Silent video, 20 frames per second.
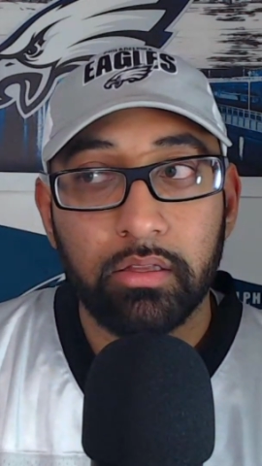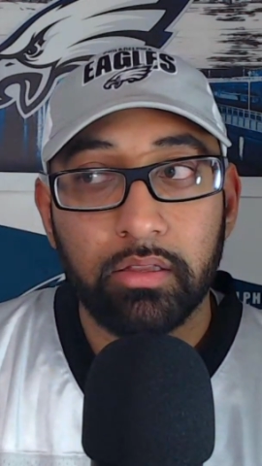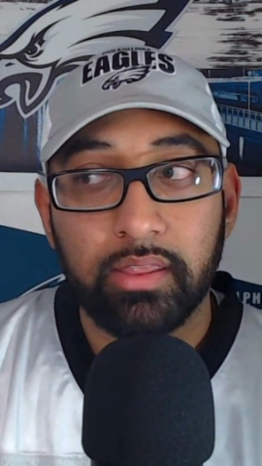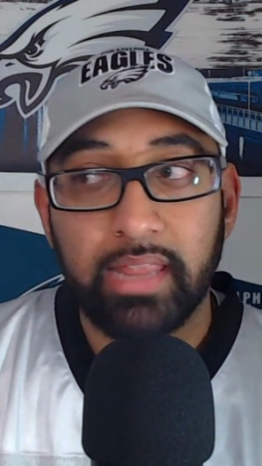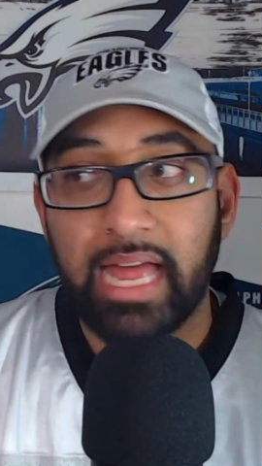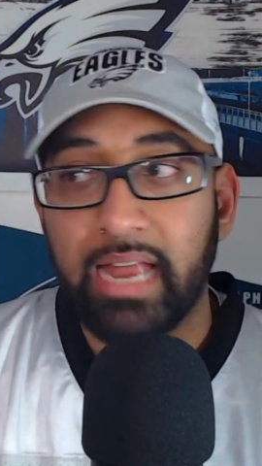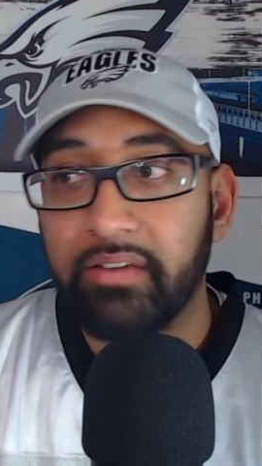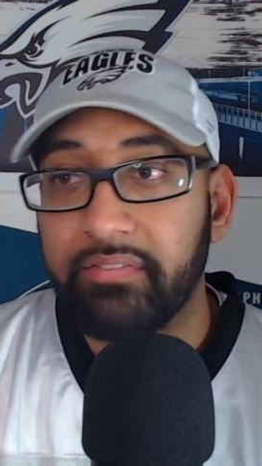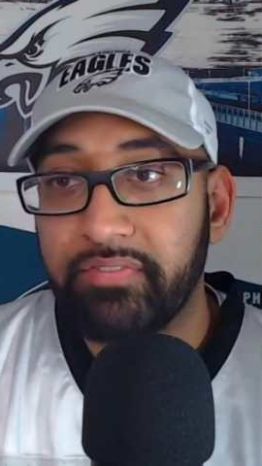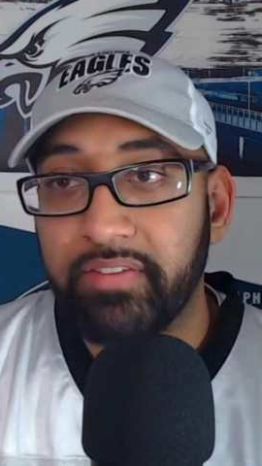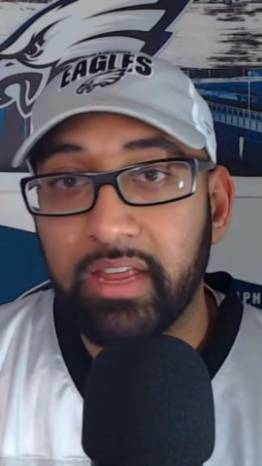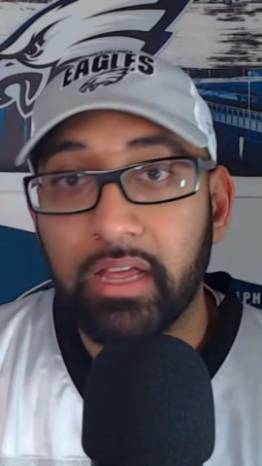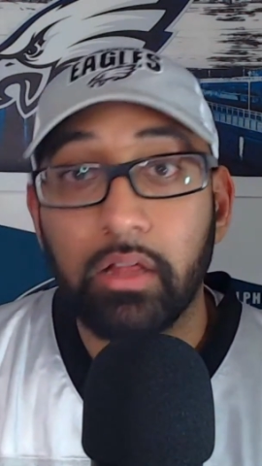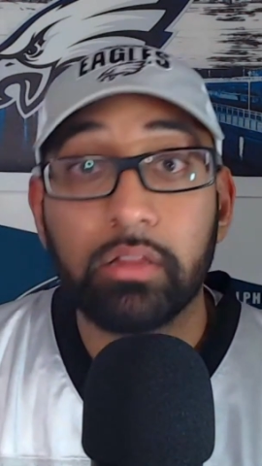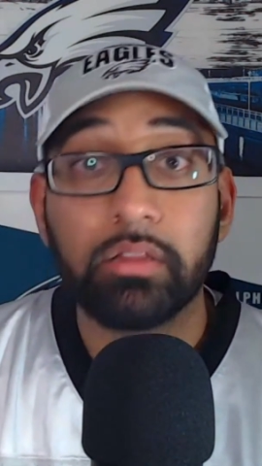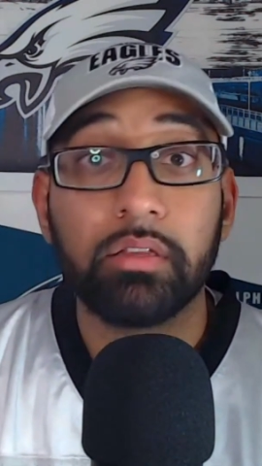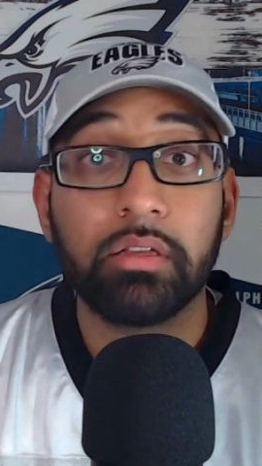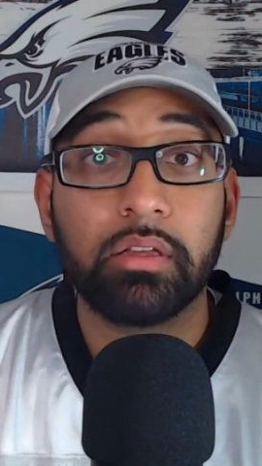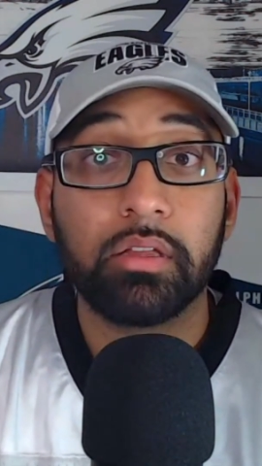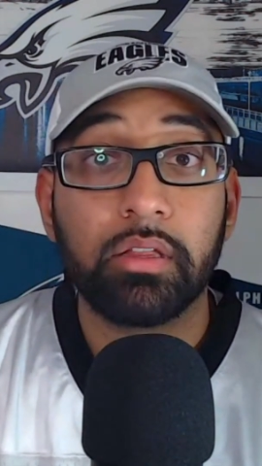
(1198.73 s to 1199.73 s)
That
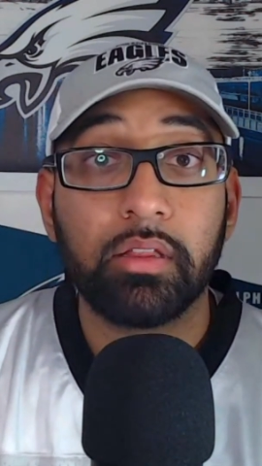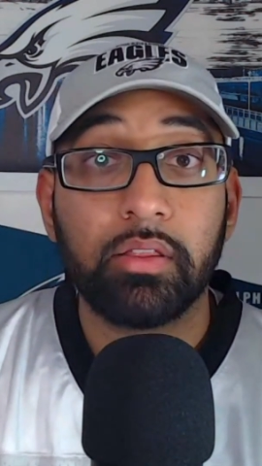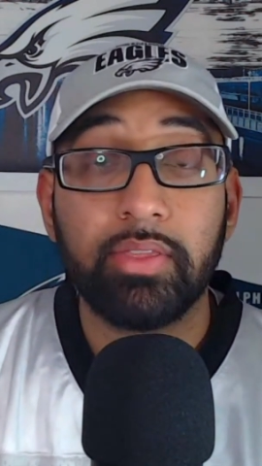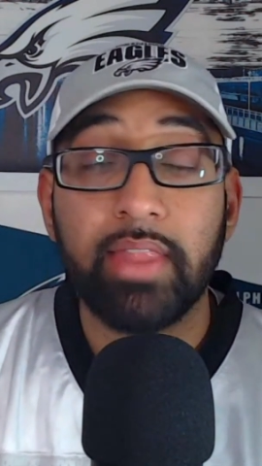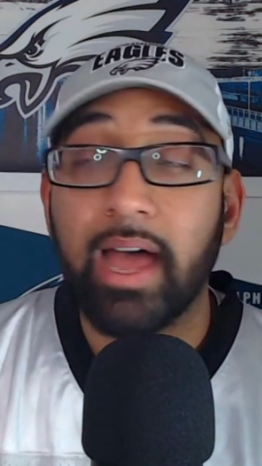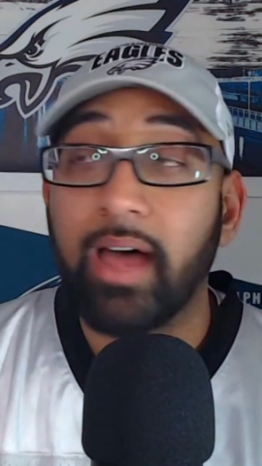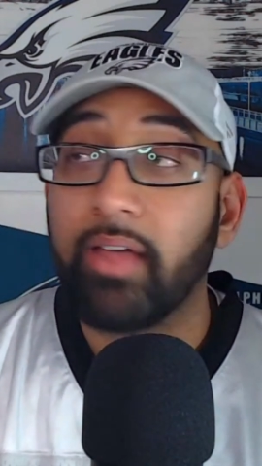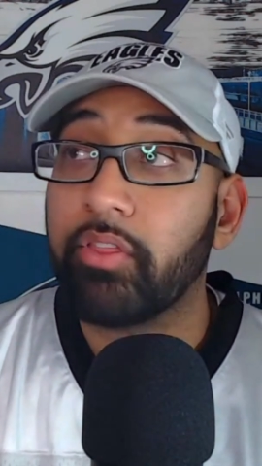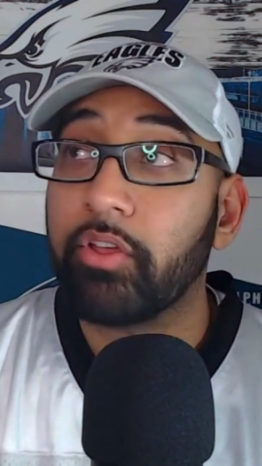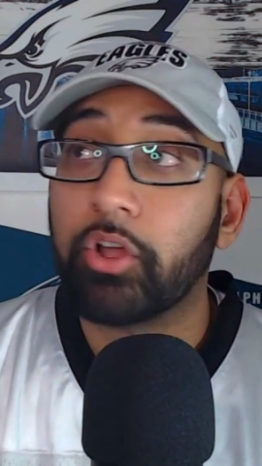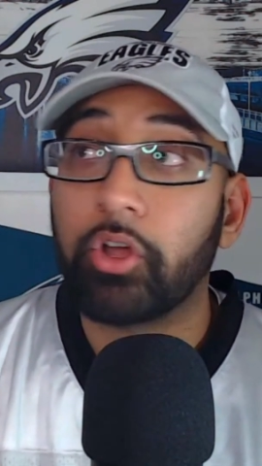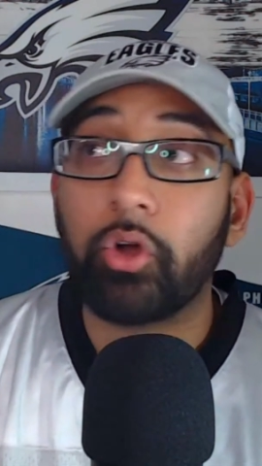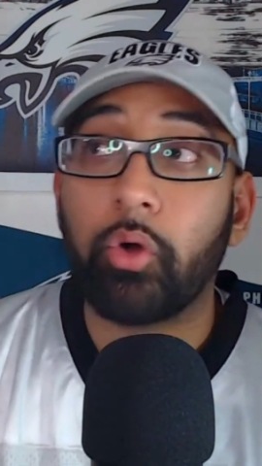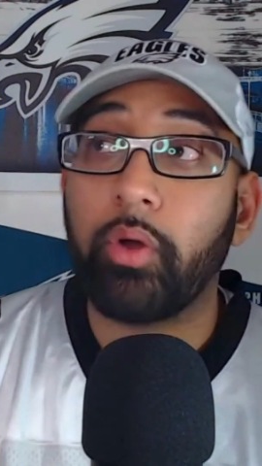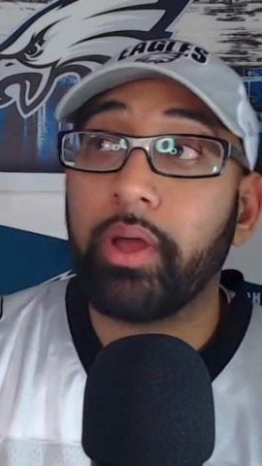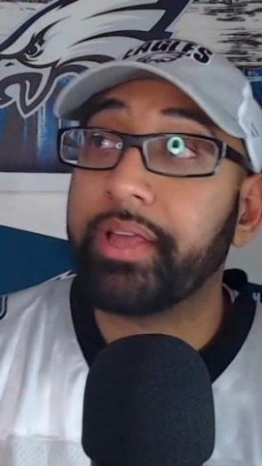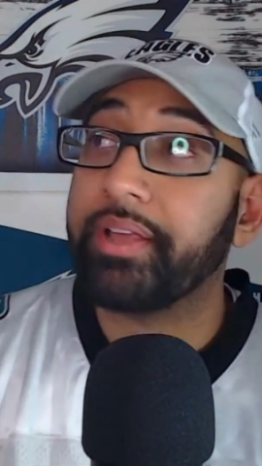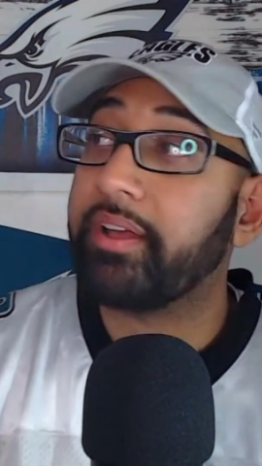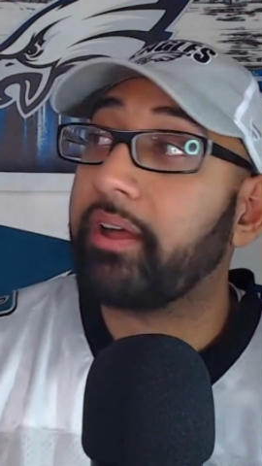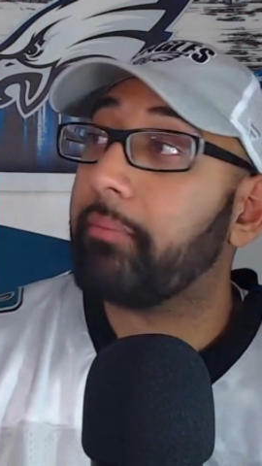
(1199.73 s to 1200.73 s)
failed. Now they're
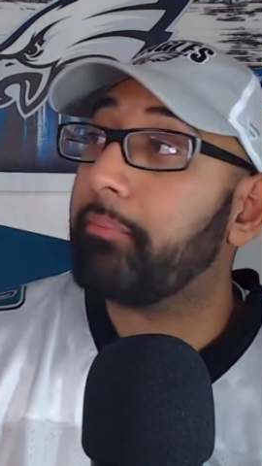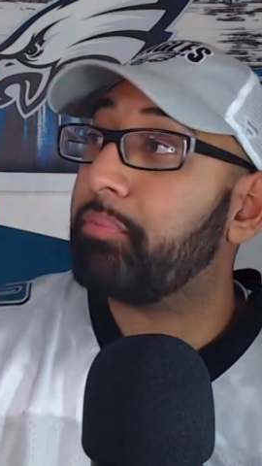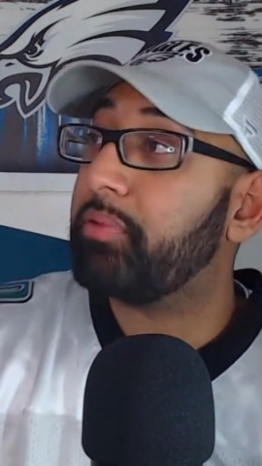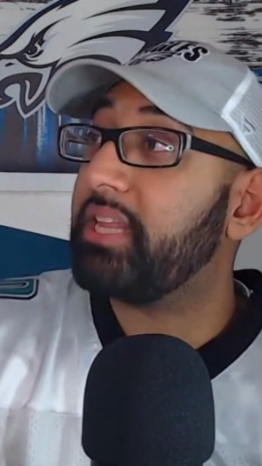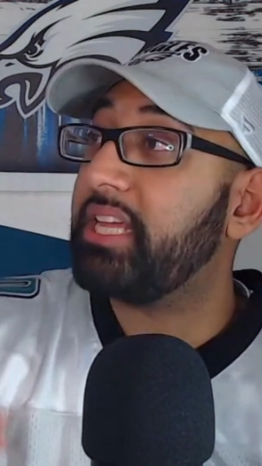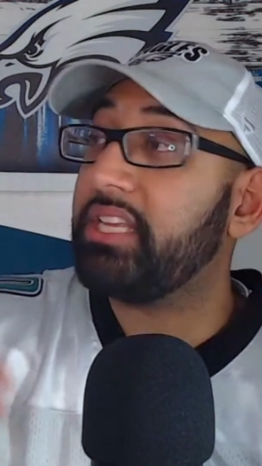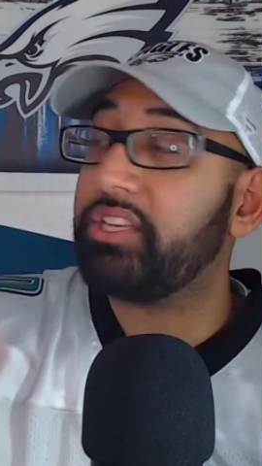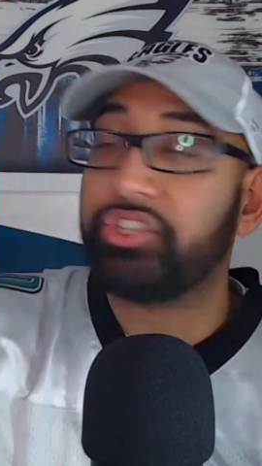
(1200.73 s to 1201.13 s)
going complete